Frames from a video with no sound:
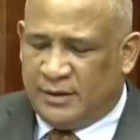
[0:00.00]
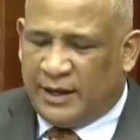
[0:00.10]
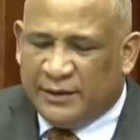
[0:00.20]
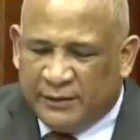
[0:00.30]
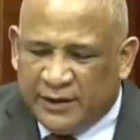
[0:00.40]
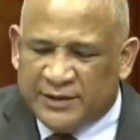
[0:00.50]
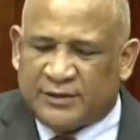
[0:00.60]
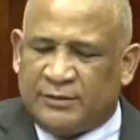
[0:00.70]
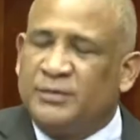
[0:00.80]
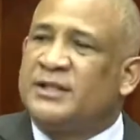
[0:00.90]
And this,
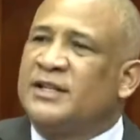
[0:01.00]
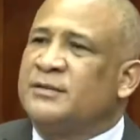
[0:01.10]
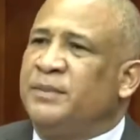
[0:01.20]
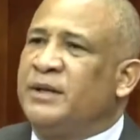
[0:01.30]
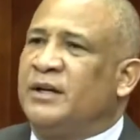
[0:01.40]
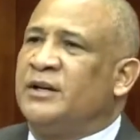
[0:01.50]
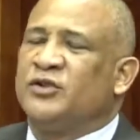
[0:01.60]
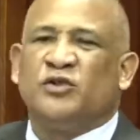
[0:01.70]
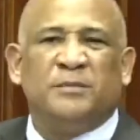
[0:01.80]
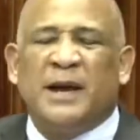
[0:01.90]
Mr. Speaker,
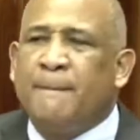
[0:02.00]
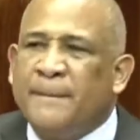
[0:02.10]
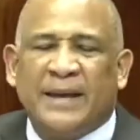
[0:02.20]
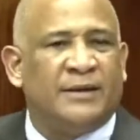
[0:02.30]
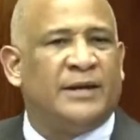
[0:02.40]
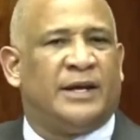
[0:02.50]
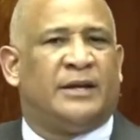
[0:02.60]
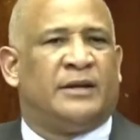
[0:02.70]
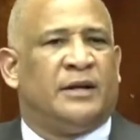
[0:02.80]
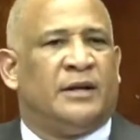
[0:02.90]
should be
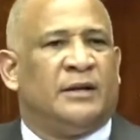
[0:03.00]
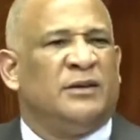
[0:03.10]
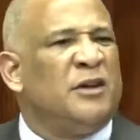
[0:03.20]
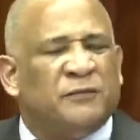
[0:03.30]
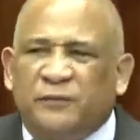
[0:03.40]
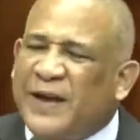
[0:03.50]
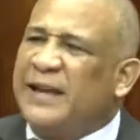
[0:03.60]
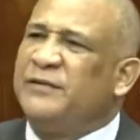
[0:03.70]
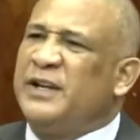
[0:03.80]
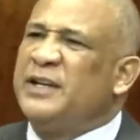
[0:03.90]
amended. Not
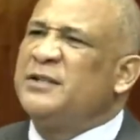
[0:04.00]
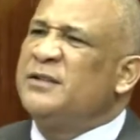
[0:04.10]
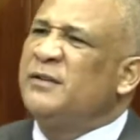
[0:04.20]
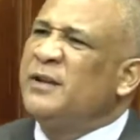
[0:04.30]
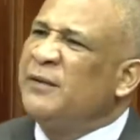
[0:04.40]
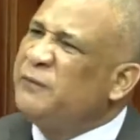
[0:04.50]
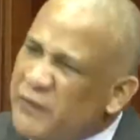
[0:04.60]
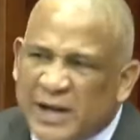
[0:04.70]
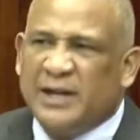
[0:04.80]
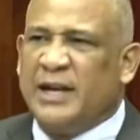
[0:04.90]
5 days,
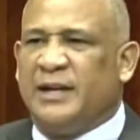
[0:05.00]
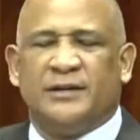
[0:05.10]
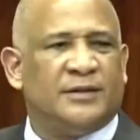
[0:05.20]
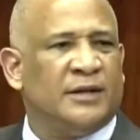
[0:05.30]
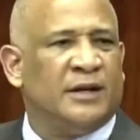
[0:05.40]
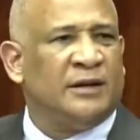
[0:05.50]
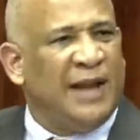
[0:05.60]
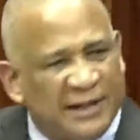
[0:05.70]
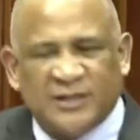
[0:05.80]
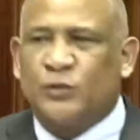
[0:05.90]
3 days.
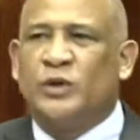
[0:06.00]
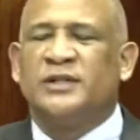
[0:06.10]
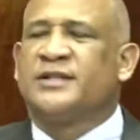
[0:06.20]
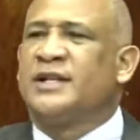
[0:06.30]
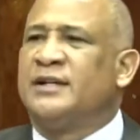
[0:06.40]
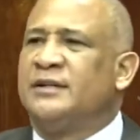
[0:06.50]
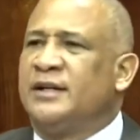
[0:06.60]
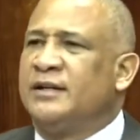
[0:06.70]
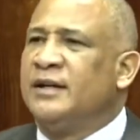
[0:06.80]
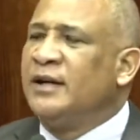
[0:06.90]
That's world
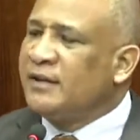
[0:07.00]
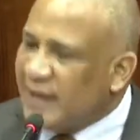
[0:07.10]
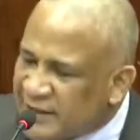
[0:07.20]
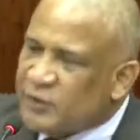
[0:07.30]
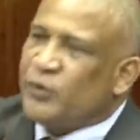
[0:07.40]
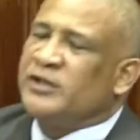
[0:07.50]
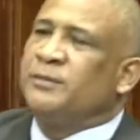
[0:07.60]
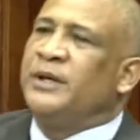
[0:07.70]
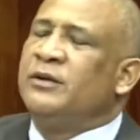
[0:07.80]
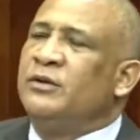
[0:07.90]
standard. That's what's
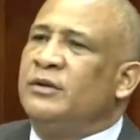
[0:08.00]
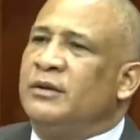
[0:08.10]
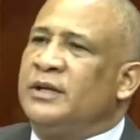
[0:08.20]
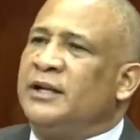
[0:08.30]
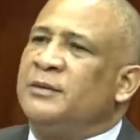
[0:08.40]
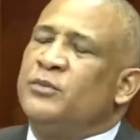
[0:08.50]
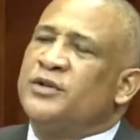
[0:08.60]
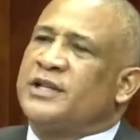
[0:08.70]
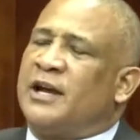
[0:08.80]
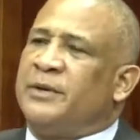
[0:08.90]
been done in
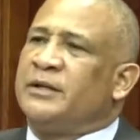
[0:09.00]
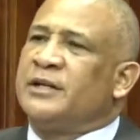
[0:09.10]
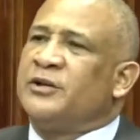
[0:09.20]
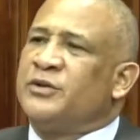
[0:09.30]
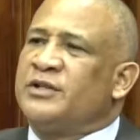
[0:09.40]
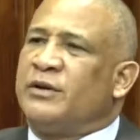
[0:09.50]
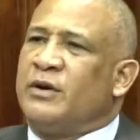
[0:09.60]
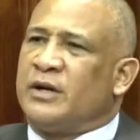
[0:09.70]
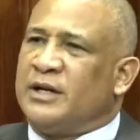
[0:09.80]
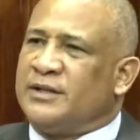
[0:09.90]
most Caribbean countries
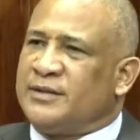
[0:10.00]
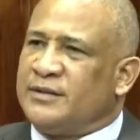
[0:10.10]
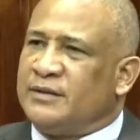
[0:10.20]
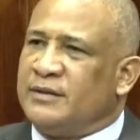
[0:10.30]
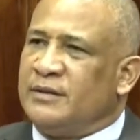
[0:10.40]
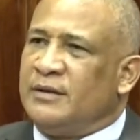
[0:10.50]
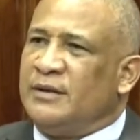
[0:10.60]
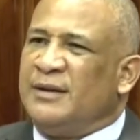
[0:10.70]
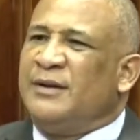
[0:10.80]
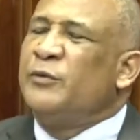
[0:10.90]
around us.
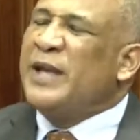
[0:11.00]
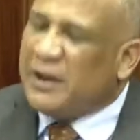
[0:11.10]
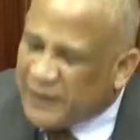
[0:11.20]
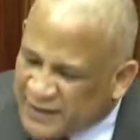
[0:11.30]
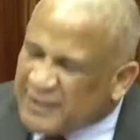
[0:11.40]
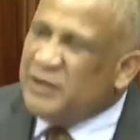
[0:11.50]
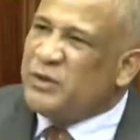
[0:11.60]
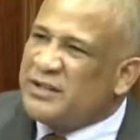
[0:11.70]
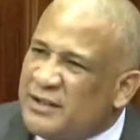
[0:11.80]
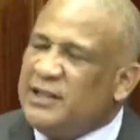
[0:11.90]
We have a
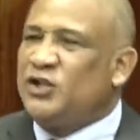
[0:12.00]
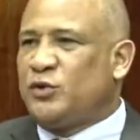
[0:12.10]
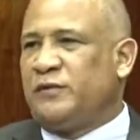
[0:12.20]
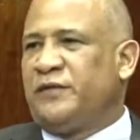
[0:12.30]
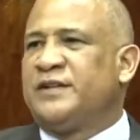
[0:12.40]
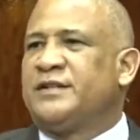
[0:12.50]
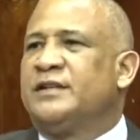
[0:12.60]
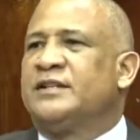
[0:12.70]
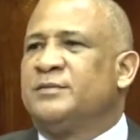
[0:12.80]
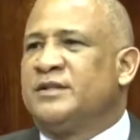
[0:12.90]
serious issue
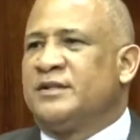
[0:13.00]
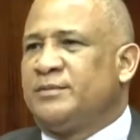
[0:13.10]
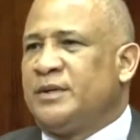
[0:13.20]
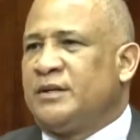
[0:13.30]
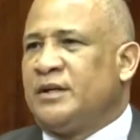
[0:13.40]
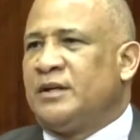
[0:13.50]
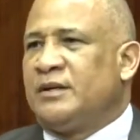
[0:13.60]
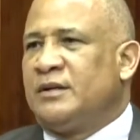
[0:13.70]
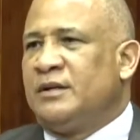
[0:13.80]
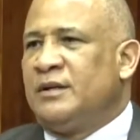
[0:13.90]
facing us, Mr. Speaker.
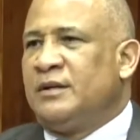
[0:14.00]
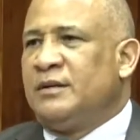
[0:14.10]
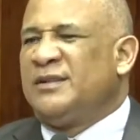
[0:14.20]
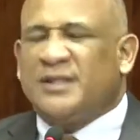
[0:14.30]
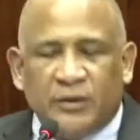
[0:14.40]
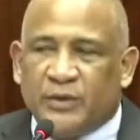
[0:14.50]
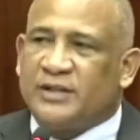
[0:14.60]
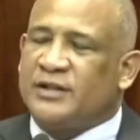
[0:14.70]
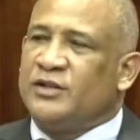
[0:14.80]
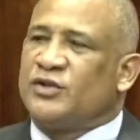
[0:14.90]

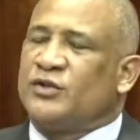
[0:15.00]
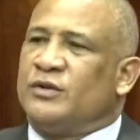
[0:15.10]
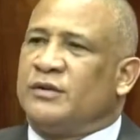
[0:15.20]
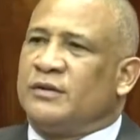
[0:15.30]
Serious issue.